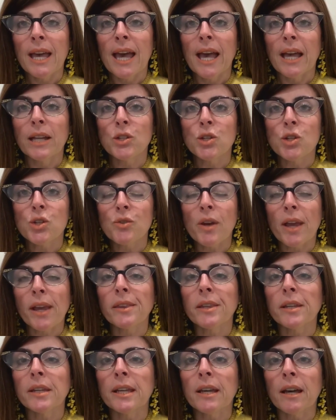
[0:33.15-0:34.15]
and
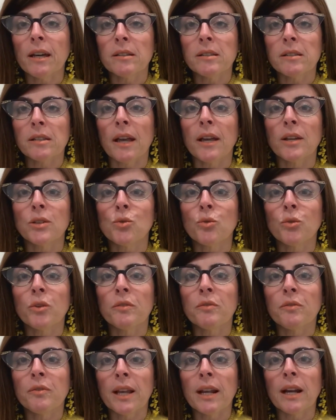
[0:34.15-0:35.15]
strengthening our desire to
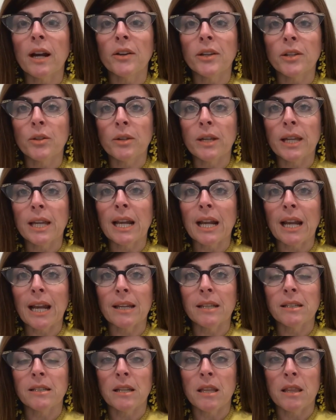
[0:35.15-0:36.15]
reveal our unique
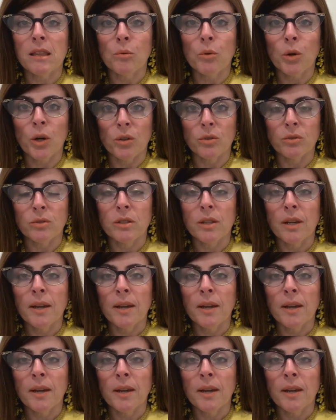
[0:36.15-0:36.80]
light in the world.